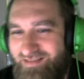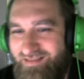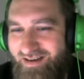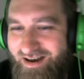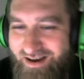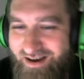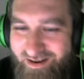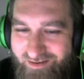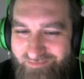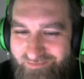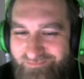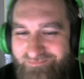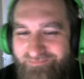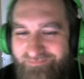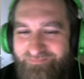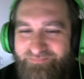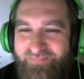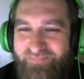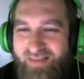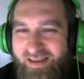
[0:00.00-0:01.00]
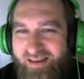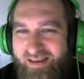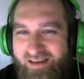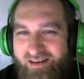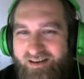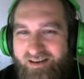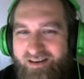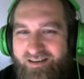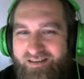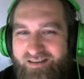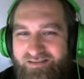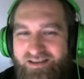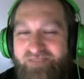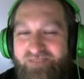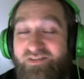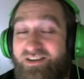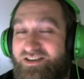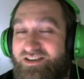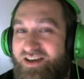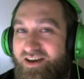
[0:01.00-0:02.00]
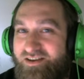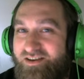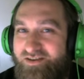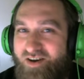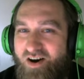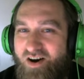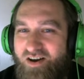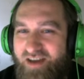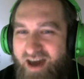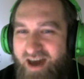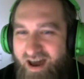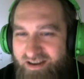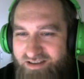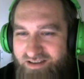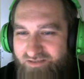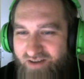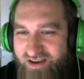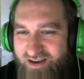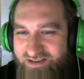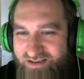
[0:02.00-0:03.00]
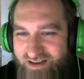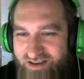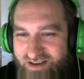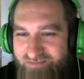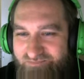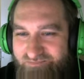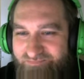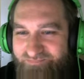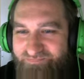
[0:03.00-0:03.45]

Uh-oh leaving 10 DON active, I see.